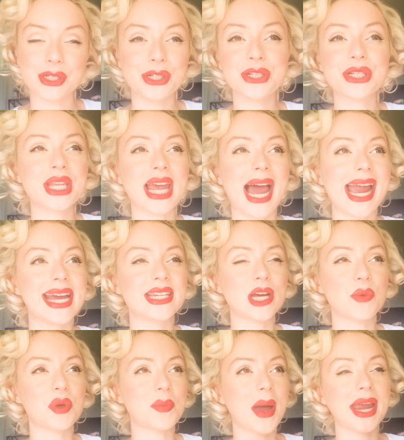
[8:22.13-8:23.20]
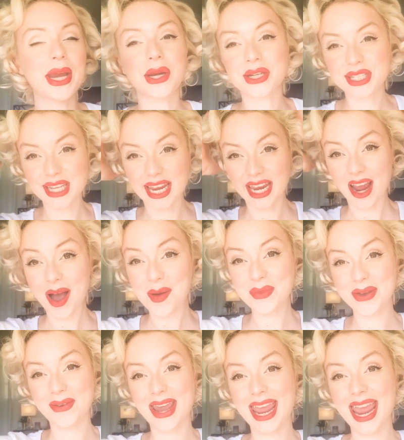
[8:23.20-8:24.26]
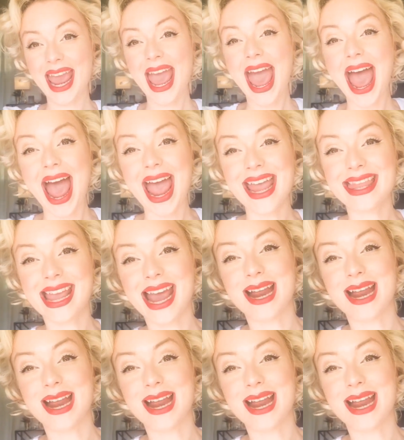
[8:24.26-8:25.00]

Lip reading: Usually I end up with my hair sticking up the way and